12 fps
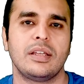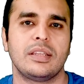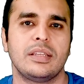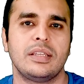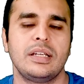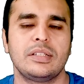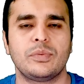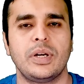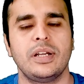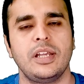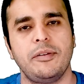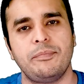There is
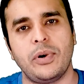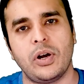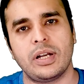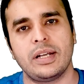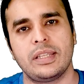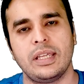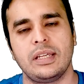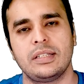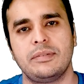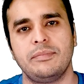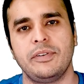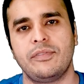one important
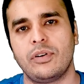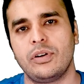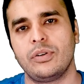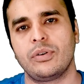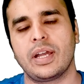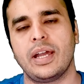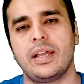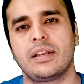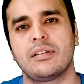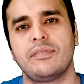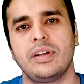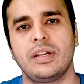thing before you can
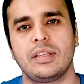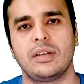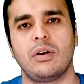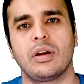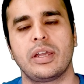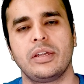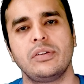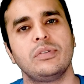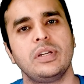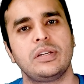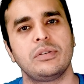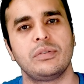configure the logging you
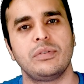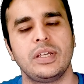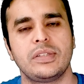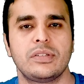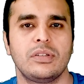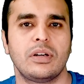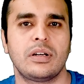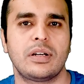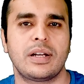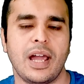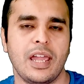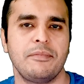need to do is your
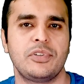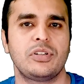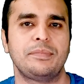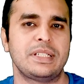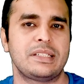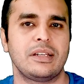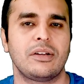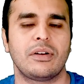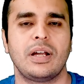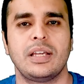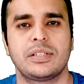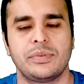time should be
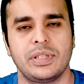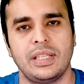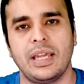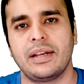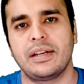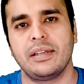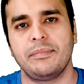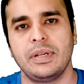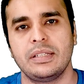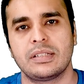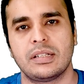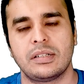synchronized with the
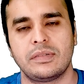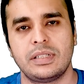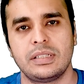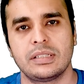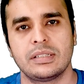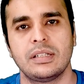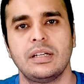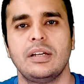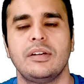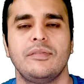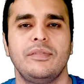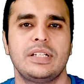NTP servers,
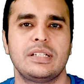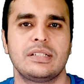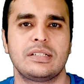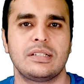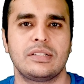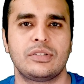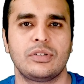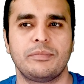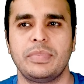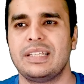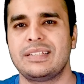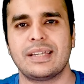which should
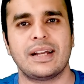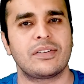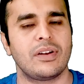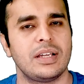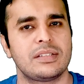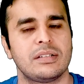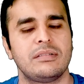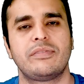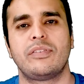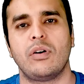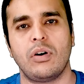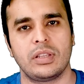be the centralized server
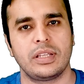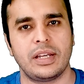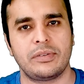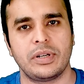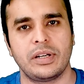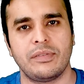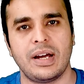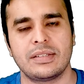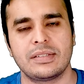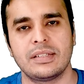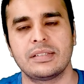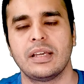for all the network
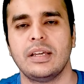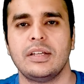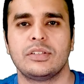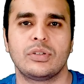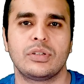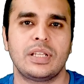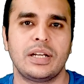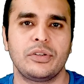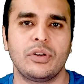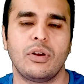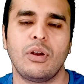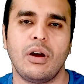devices, so that
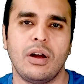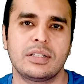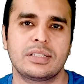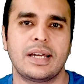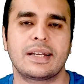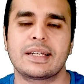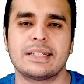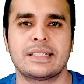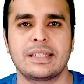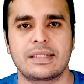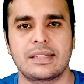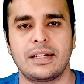your logs are
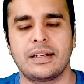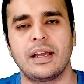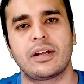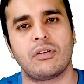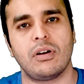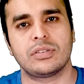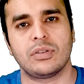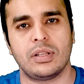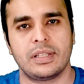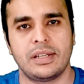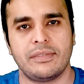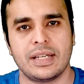consistent across all
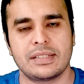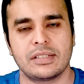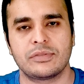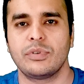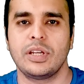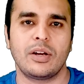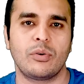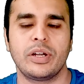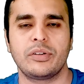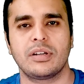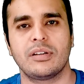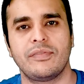the devices. We are
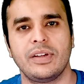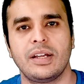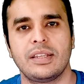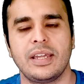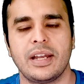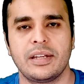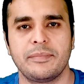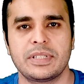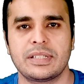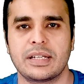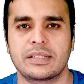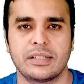going to configure the NTP
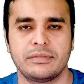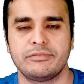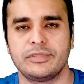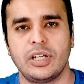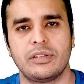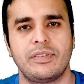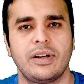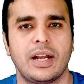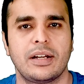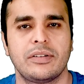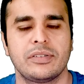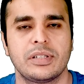section. Don't
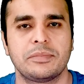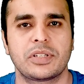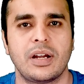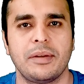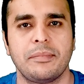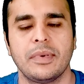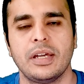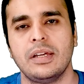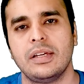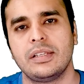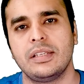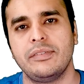forget to subscribe
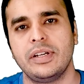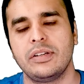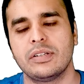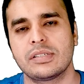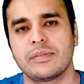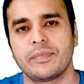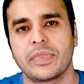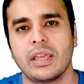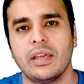the videos.